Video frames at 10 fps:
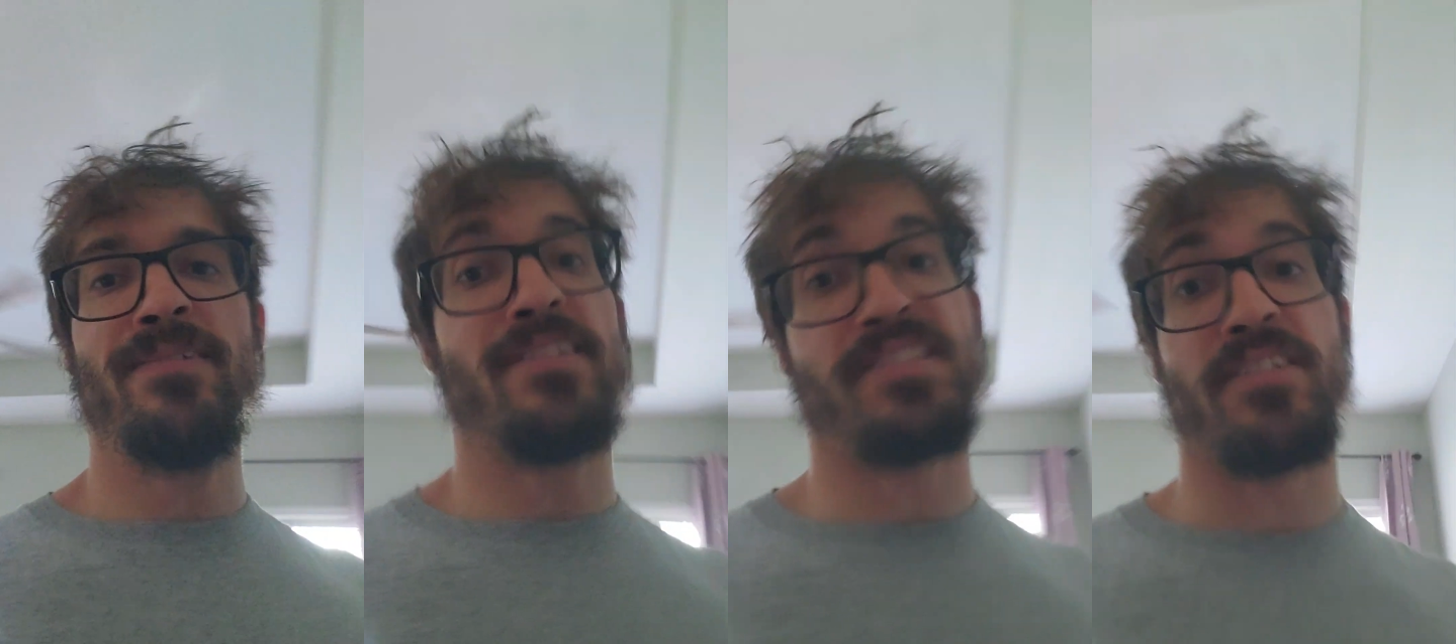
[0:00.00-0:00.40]

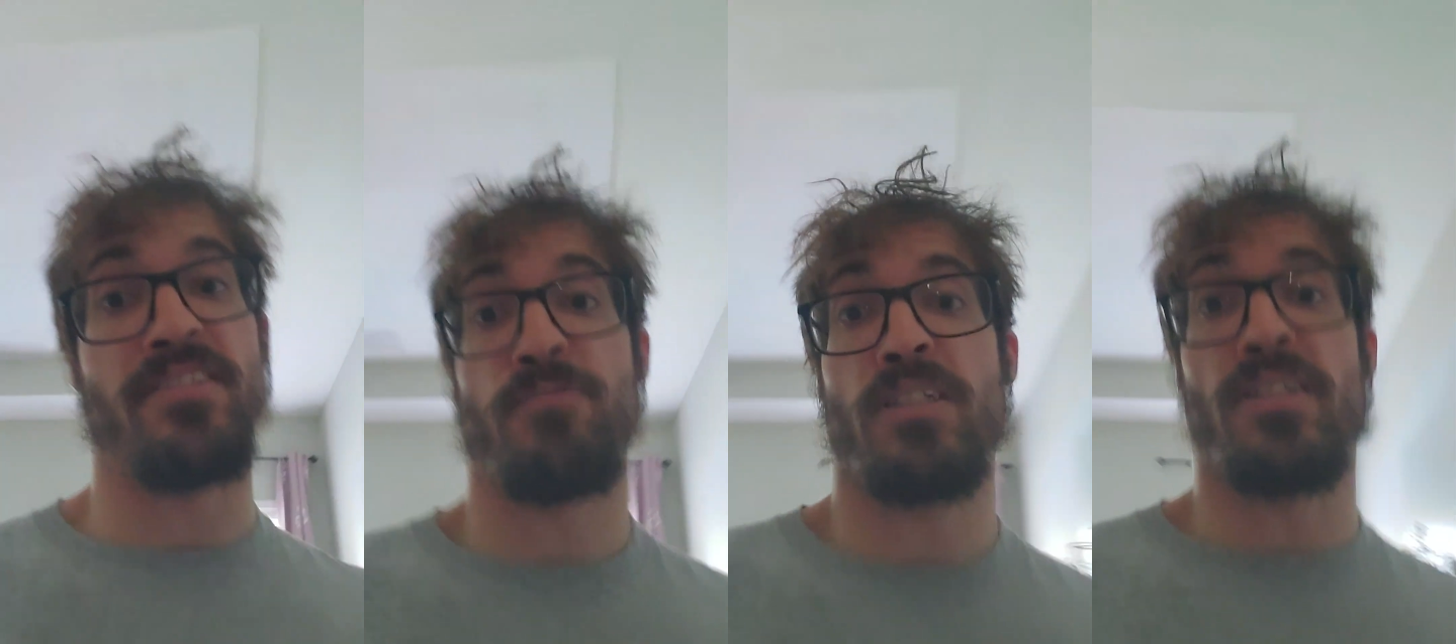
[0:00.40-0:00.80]
just
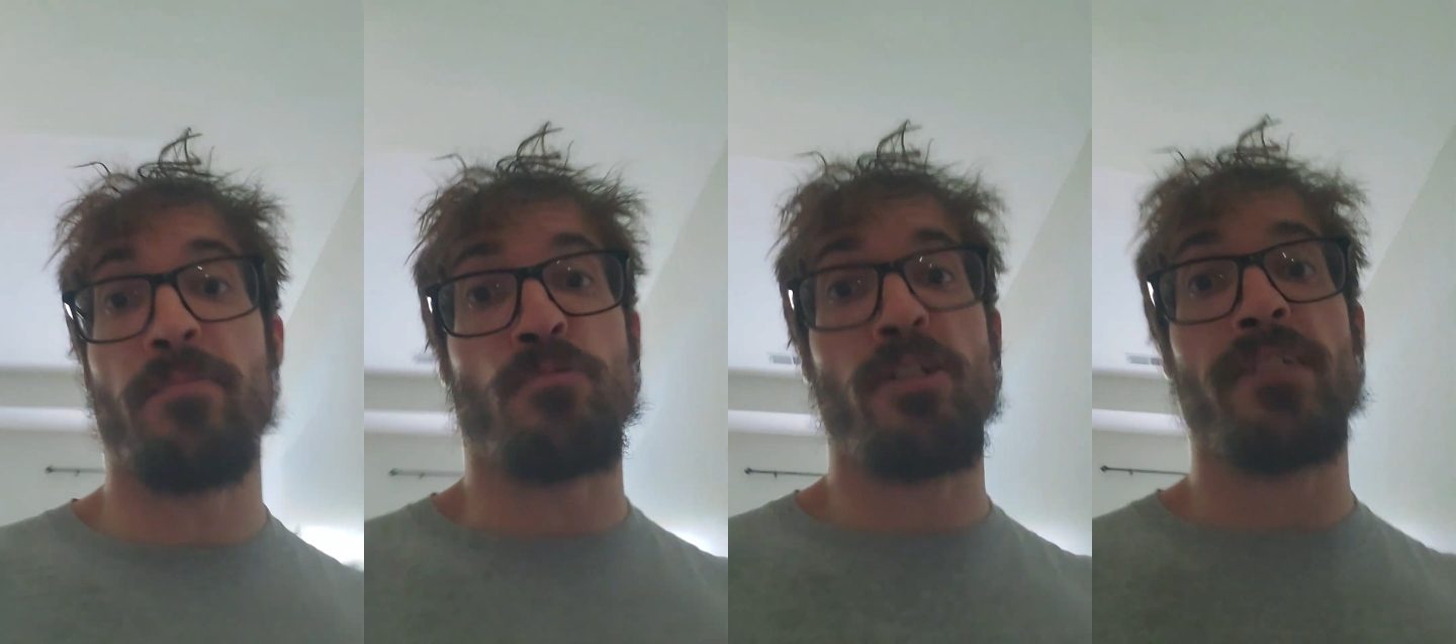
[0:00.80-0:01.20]
doesn't want to
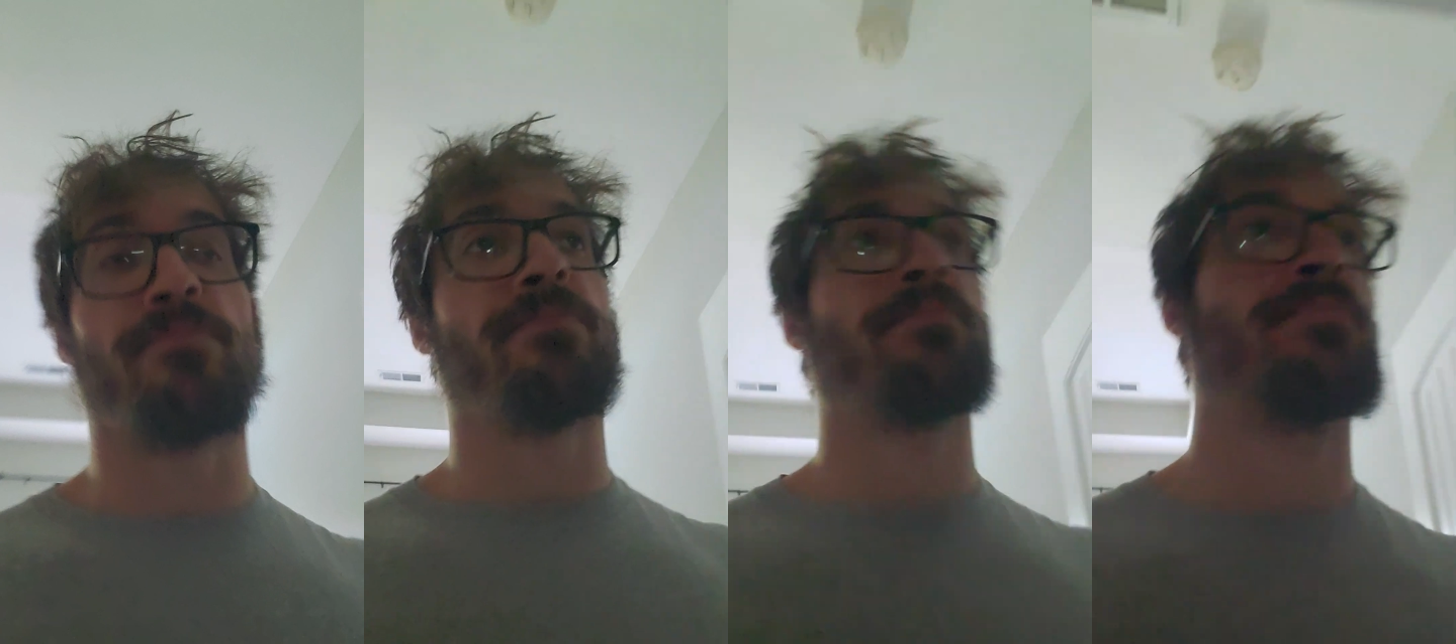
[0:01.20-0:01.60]
keep weight.